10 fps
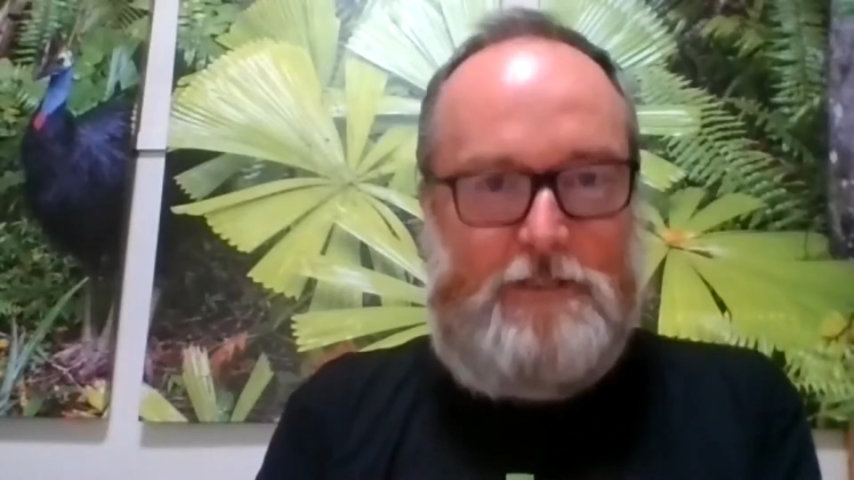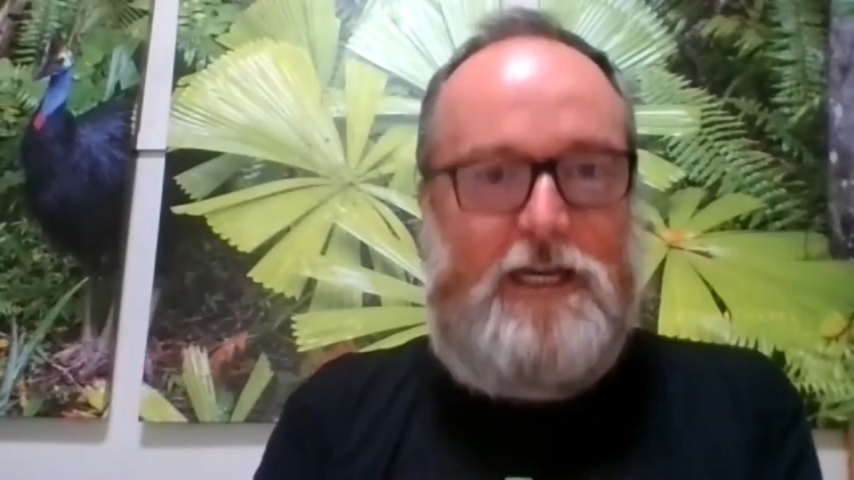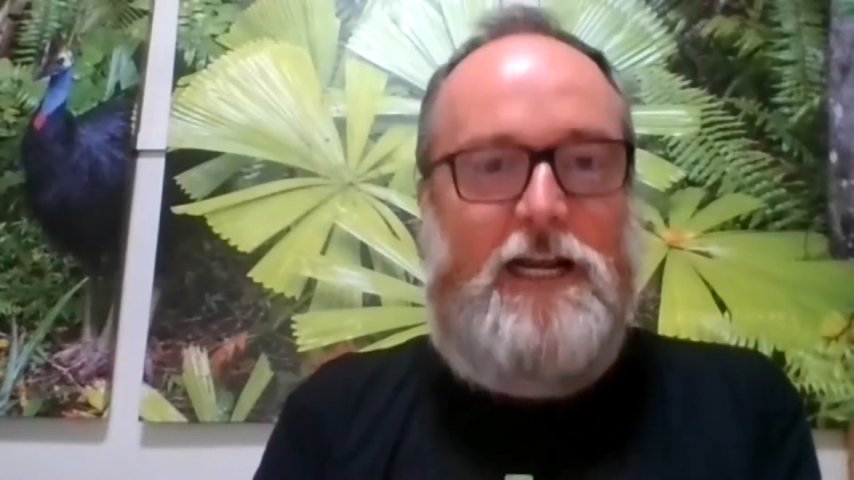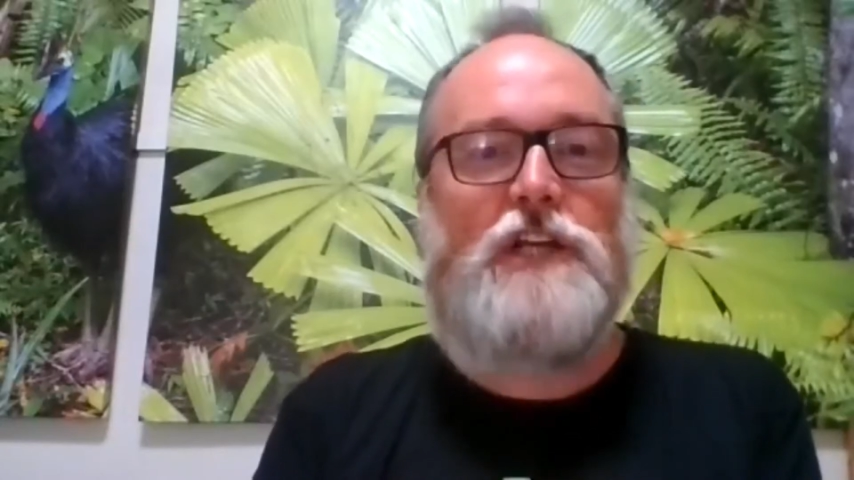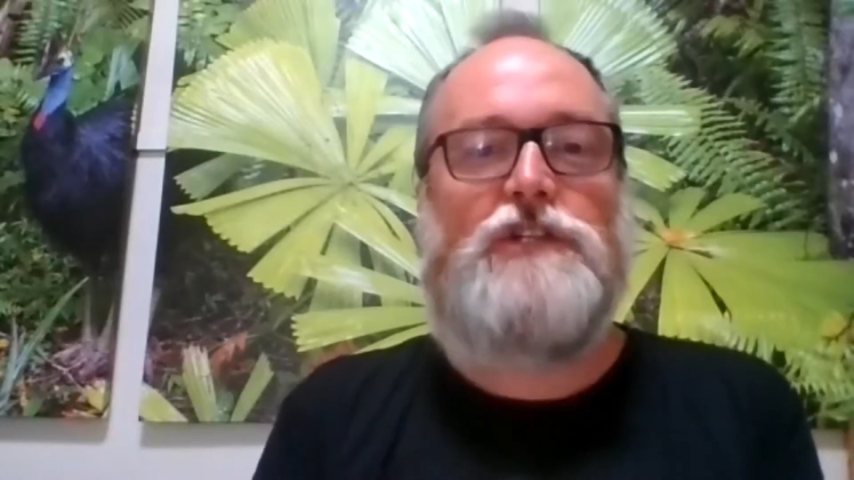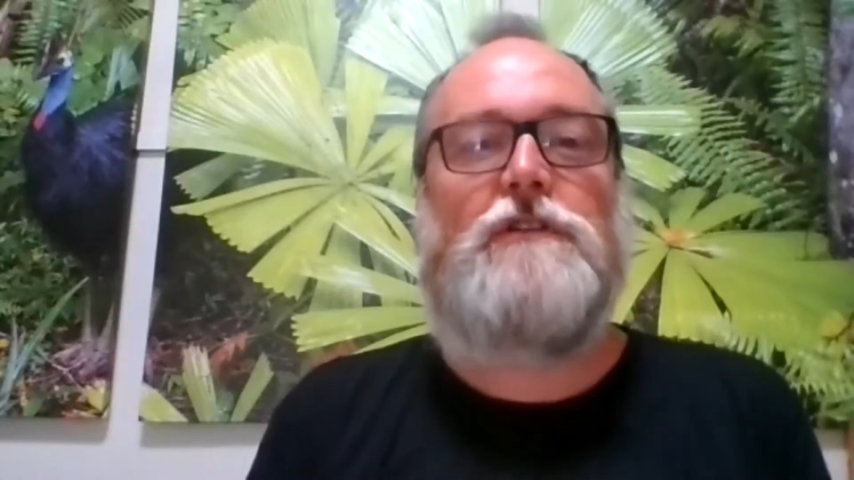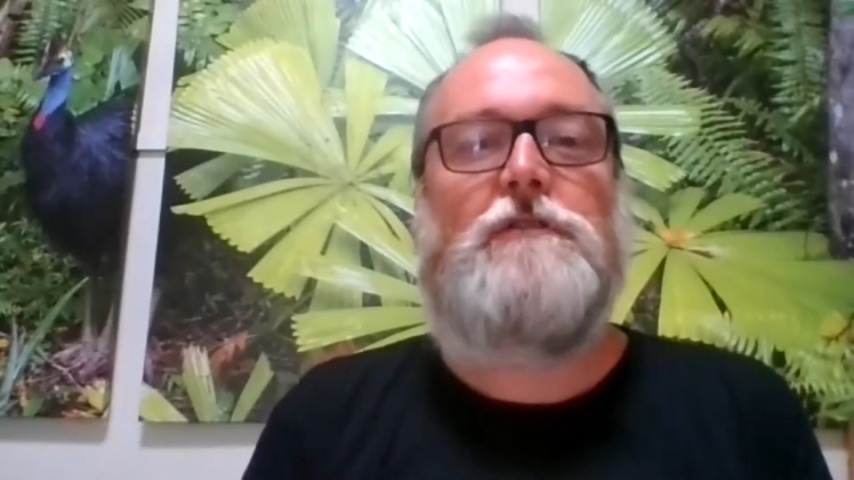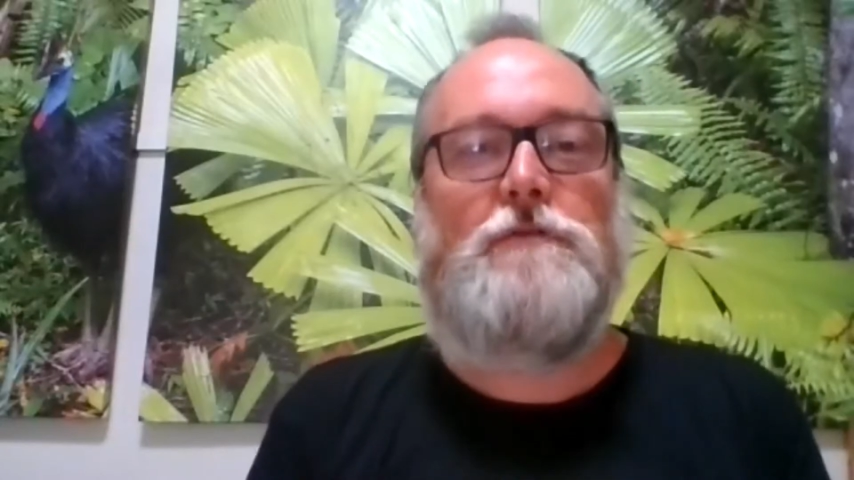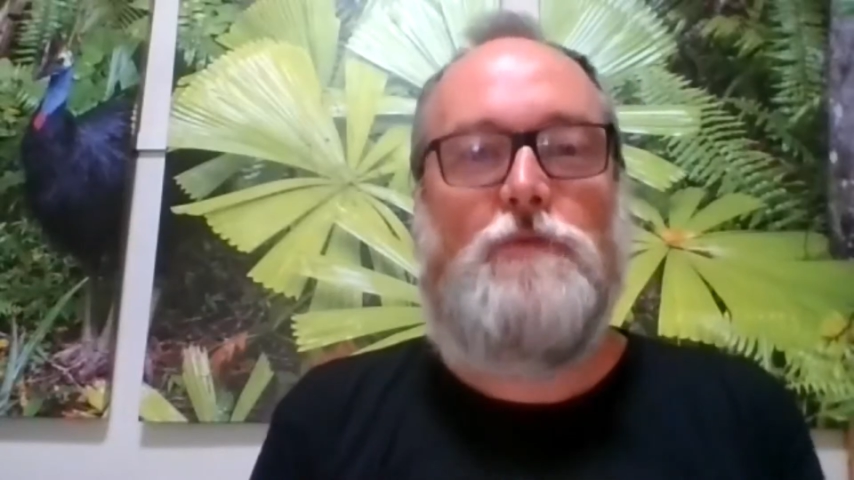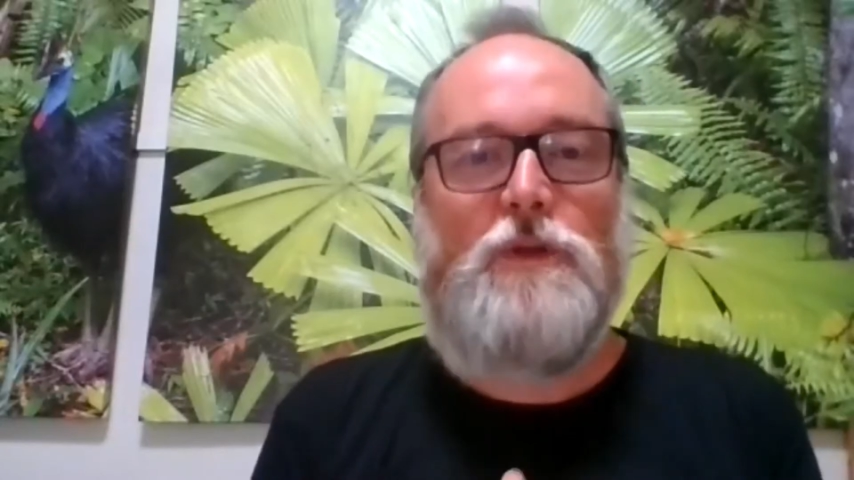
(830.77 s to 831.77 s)
connection
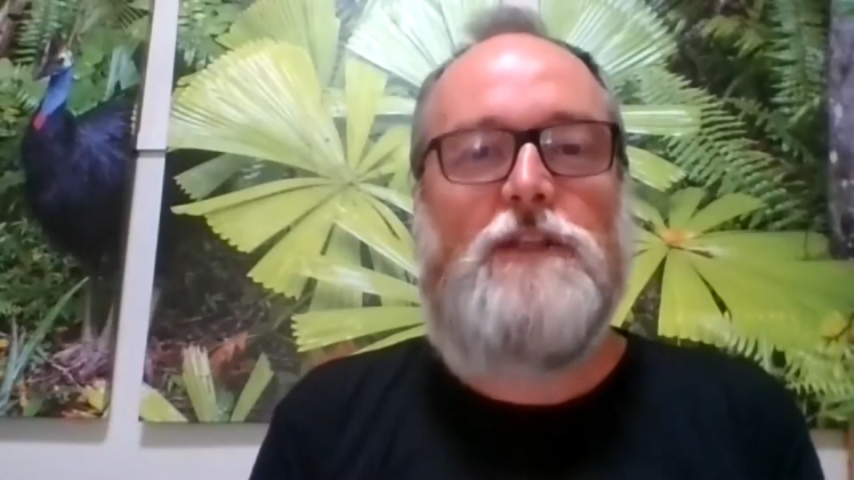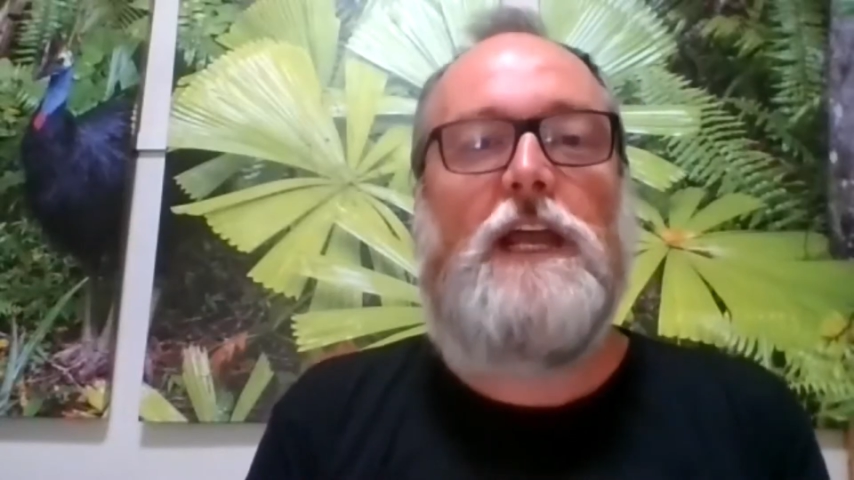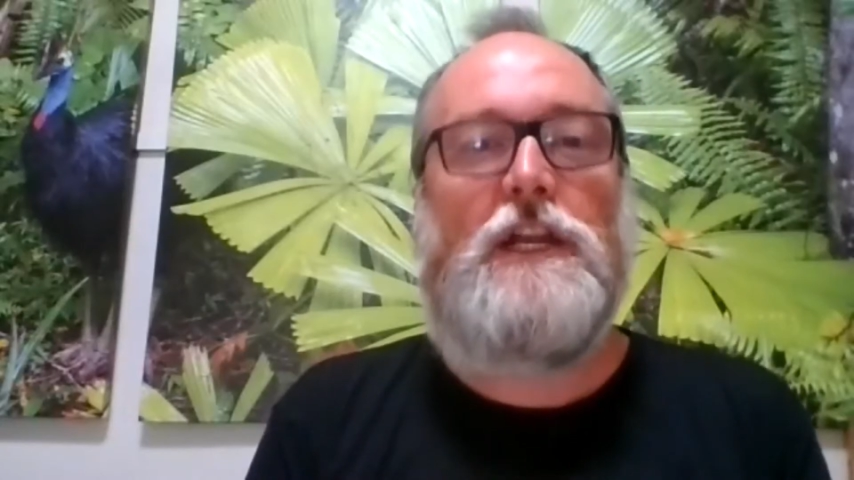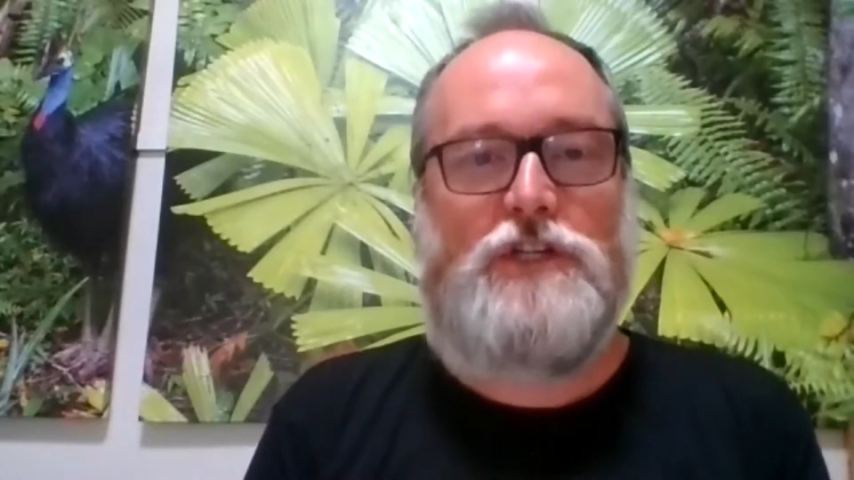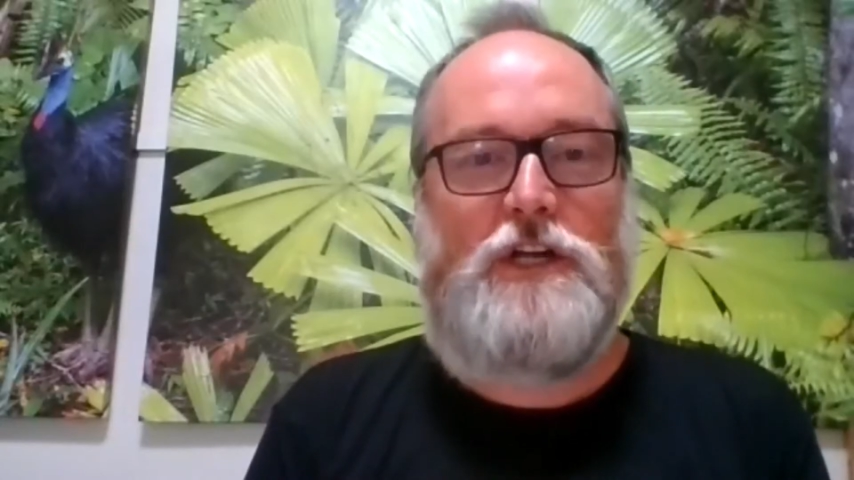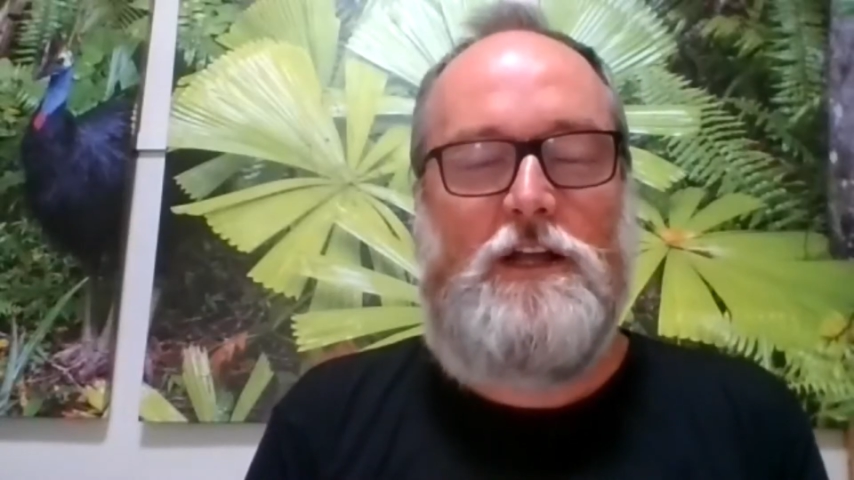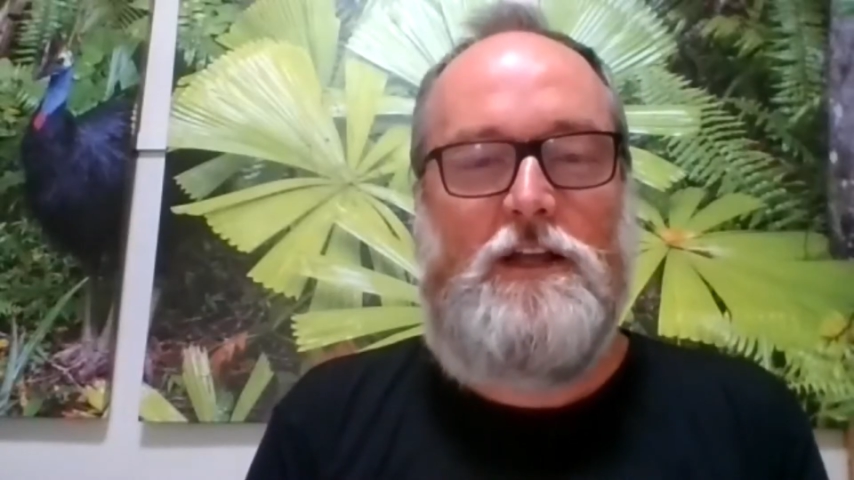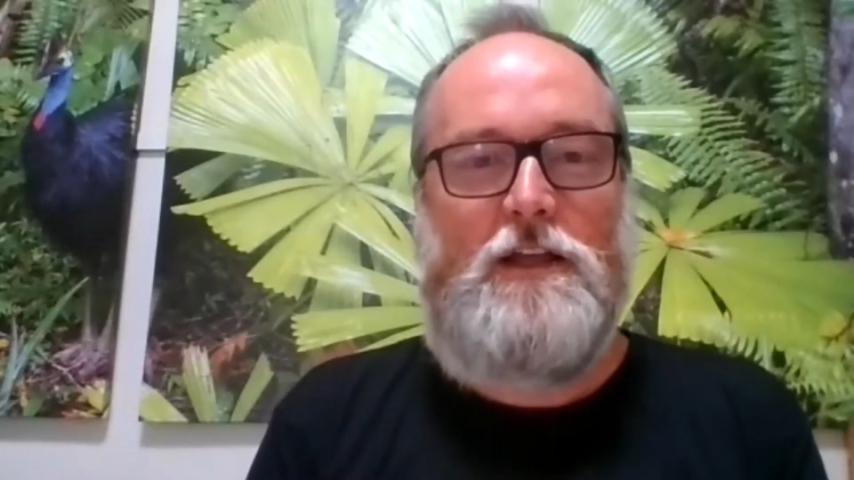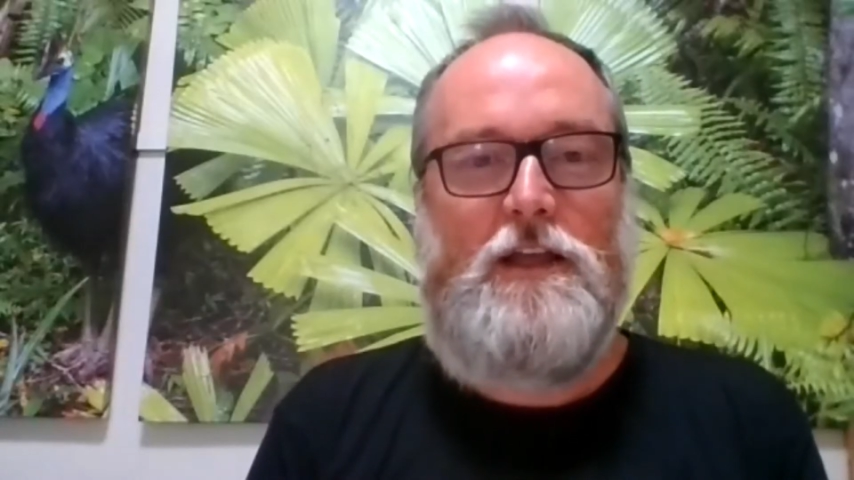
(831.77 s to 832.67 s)
with nature.